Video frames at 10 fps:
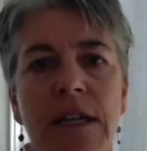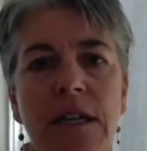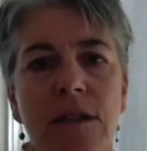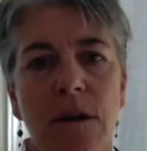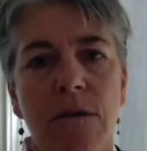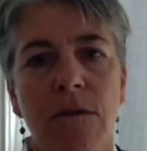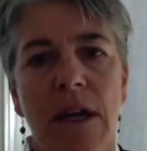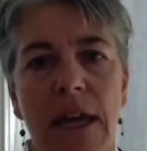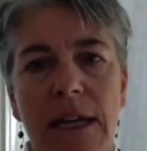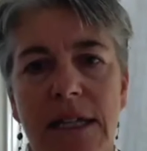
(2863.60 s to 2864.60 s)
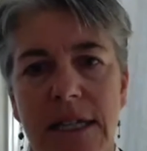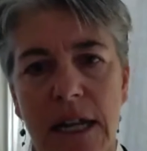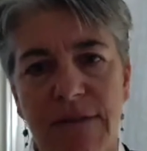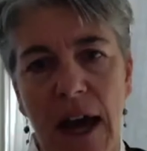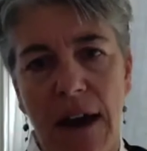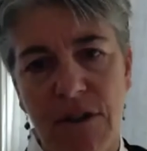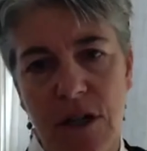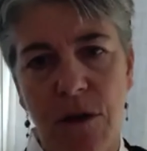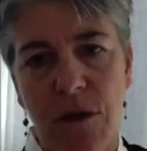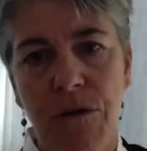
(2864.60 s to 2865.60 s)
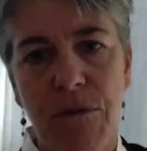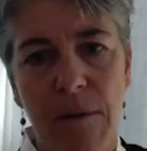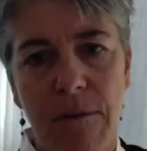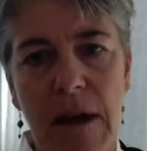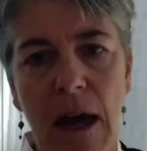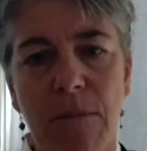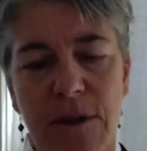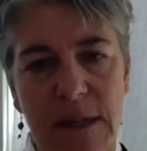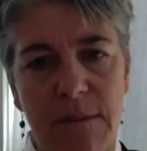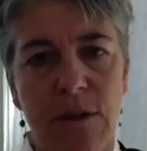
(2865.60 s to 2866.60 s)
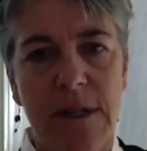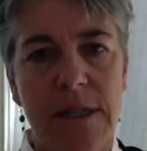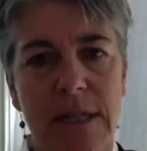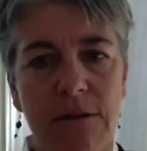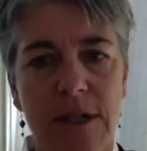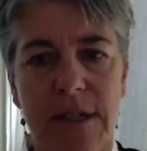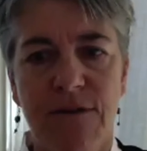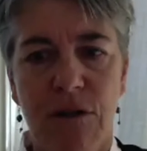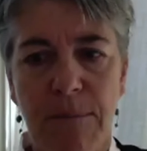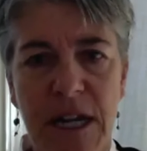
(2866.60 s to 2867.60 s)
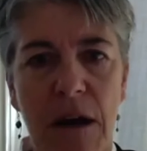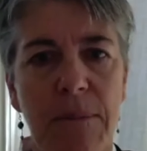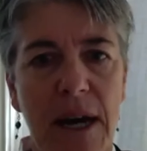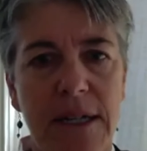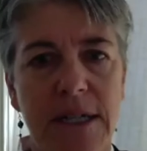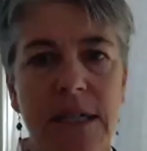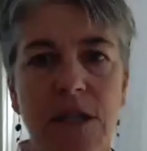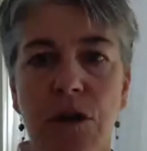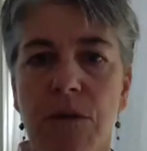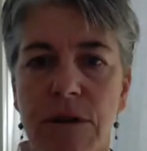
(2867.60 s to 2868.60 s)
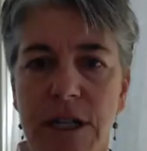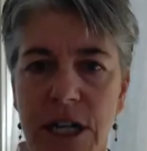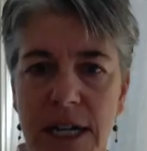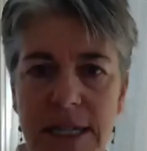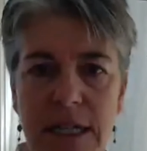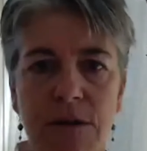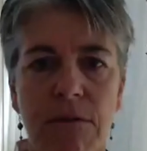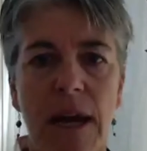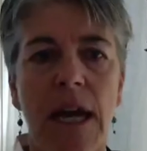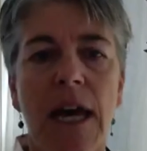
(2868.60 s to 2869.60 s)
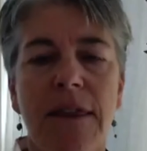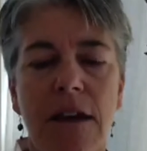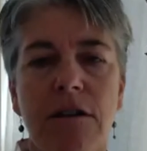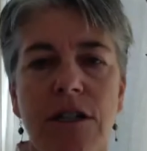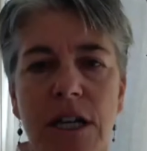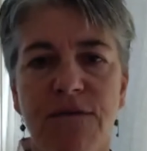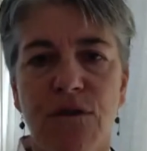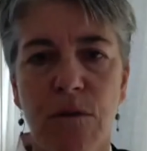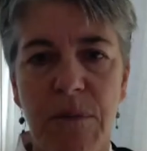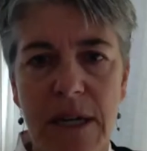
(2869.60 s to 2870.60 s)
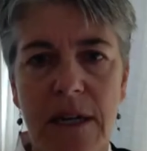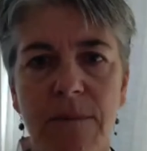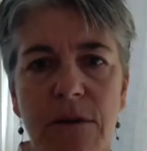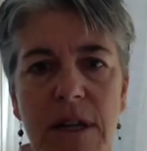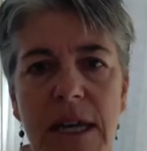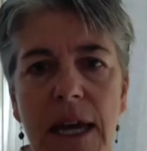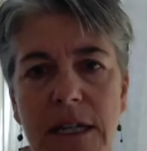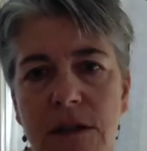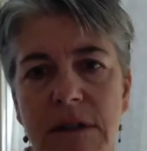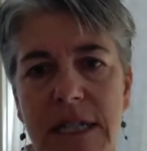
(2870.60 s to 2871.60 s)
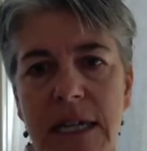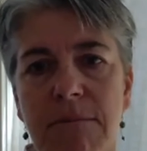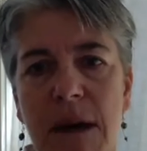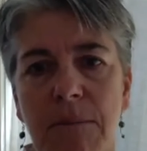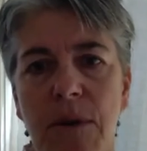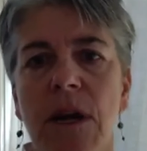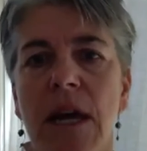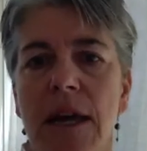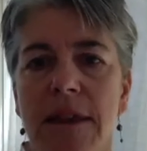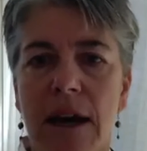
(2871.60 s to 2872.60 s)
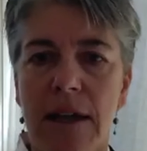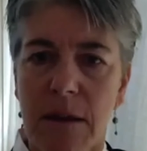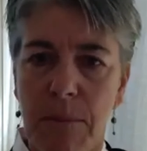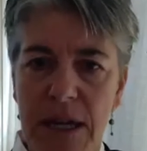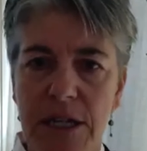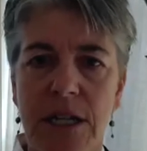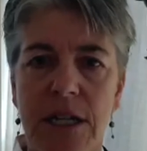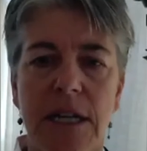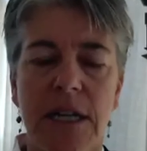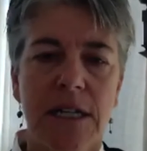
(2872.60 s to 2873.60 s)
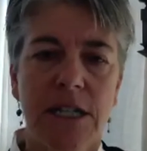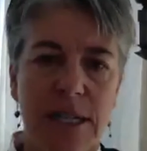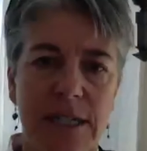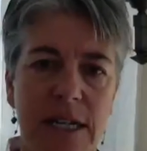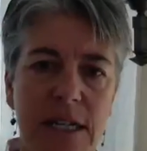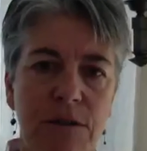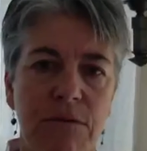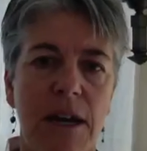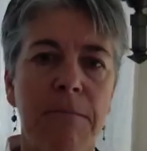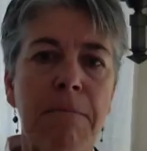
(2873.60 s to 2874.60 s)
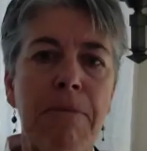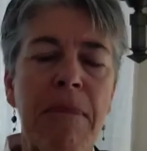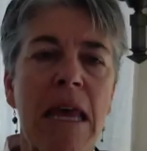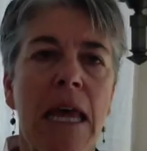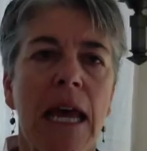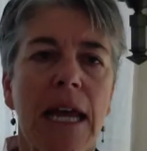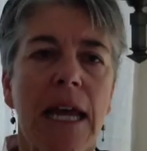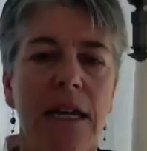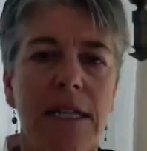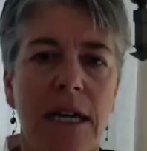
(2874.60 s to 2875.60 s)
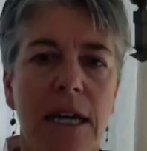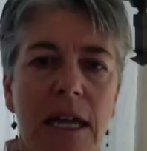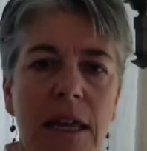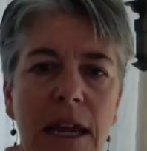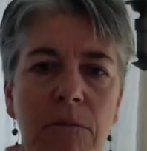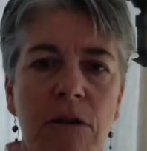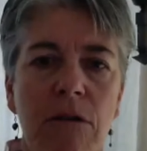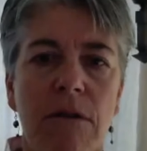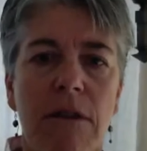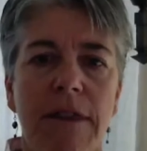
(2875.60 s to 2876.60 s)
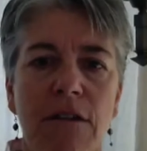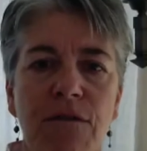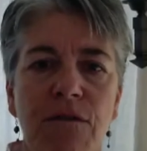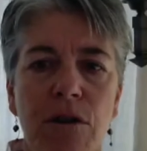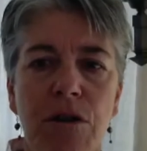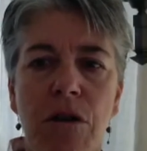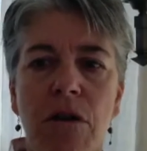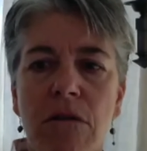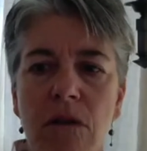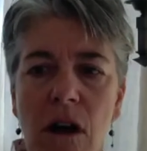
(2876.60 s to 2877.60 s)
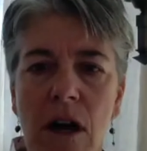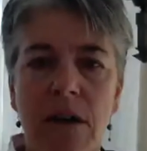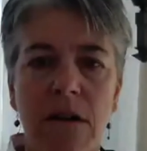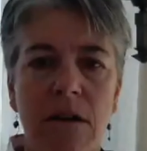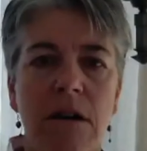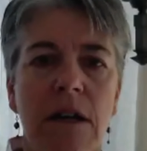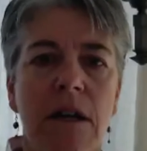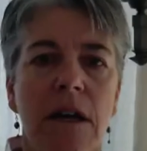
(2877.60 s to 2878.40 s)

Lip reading: So instead of having to go through a cumbersome series of drop-down boxes to order a chest x-ray, they could just verbally communicate to a team member that the patient needed a chest x-ray. And they were therefore no longer